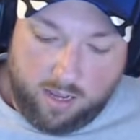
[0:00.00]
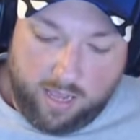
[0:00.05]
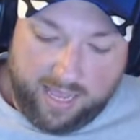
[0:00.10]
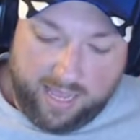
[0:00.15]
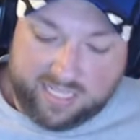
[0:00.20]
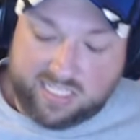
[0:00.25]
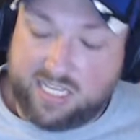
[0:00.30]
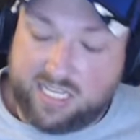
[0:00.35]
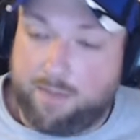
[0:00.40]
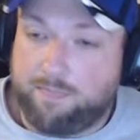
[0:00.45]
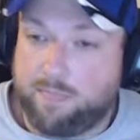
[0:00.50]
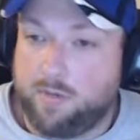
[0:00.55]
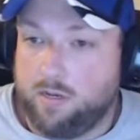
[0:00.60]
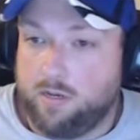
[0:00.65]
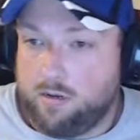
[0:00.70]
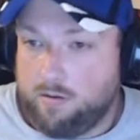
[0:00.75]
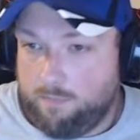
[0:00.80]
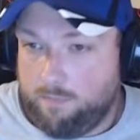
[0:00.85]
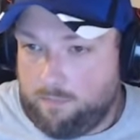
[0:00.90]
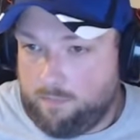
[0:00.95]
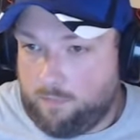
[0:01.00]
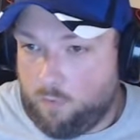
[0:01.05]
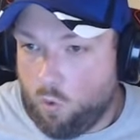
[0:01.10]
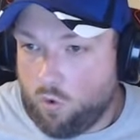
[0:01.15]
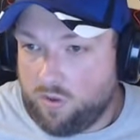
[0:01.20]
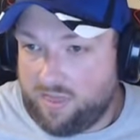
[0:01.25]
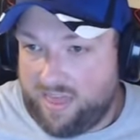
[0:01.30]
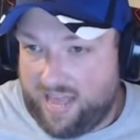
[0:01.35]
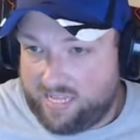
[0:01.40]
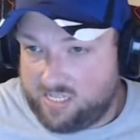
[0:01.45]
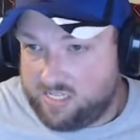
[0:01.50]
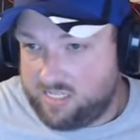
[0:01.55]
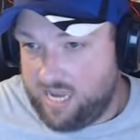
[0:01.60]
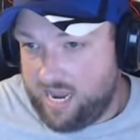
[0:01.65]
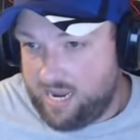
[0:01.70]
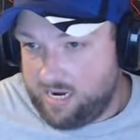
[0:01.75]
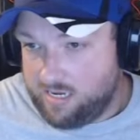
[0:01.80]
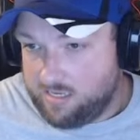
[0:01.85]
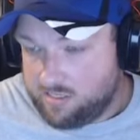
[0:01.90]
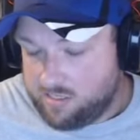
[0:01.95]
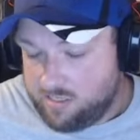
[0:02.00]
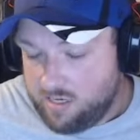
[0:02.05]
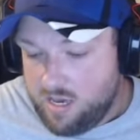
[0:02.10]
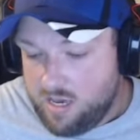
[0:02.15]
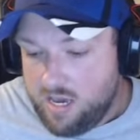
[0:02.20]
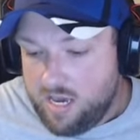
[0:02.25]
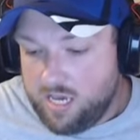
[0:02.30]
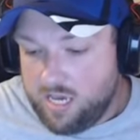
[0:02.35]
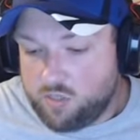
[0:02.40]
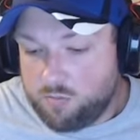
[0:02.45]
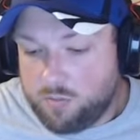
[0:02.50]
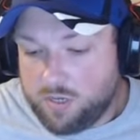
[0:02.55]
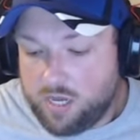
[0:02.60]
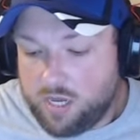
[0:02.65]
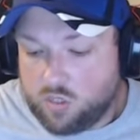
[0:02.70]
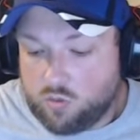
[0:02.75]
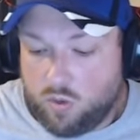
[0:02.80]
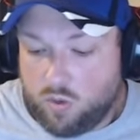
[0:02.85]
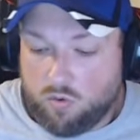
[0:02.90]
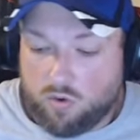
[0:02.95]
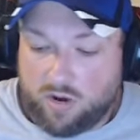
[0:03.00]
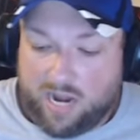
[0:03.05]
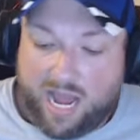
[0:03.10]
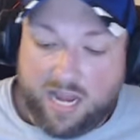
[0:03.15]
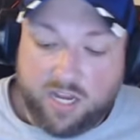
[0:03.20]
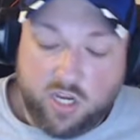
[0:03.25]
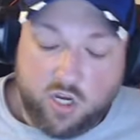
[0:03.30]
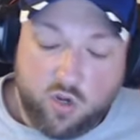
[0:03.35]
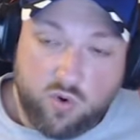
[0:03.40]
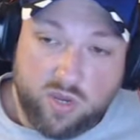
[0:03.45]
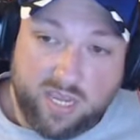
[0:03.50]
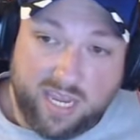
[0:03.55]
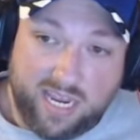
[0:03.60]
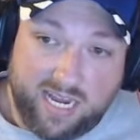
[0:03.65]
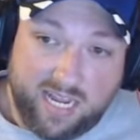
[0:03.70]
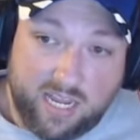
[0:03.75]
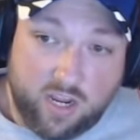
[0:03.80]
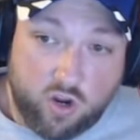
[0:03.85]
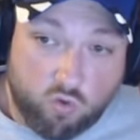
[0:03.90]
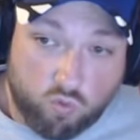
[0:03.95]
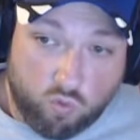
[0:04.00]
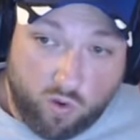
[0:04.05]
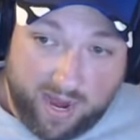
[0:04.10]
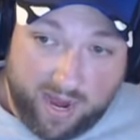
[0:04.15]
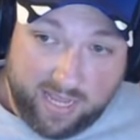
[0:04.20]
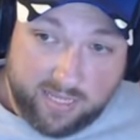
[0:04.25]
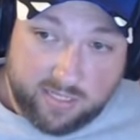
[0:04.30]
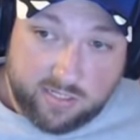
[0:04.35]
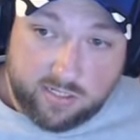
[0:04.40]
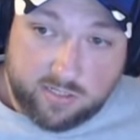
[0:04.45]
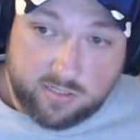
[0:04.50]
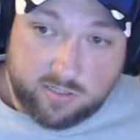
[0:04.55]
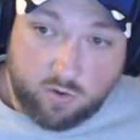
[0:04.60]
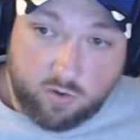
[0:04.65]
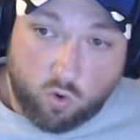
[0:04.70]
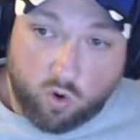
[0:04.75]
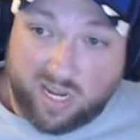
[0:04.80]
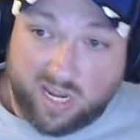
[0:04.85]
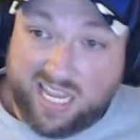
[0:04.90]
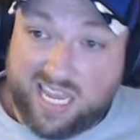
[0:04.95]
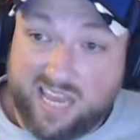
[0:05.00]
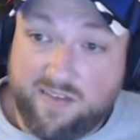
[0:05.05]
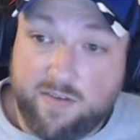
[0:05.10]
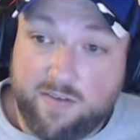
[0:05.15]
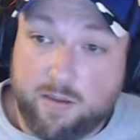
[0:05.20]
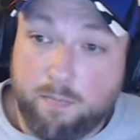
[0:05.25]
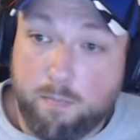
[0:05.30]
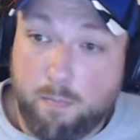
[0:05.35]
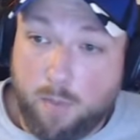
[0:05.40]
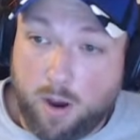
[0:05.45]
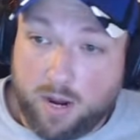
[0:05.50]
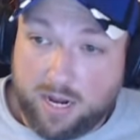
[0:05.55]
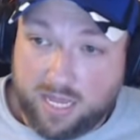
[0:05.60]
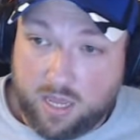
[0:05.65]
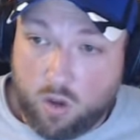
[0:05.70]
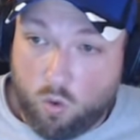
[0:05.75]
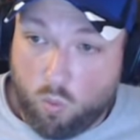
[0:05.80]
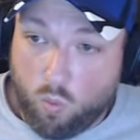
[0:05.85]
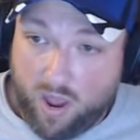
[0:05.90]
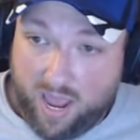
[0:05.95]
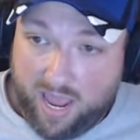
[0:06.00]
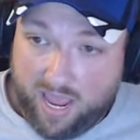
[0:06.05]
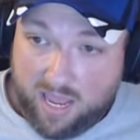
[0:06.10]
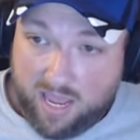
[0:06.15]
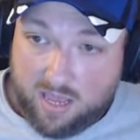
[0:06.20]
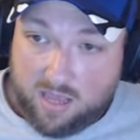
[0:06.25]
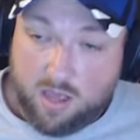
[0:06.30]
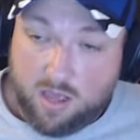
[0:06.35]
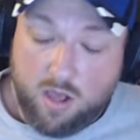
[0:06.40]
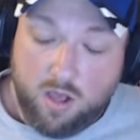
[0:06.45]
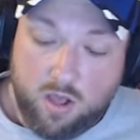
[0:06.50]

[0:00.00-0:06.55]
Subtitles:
accepted for that status is because we were not doing any grants or giving money away.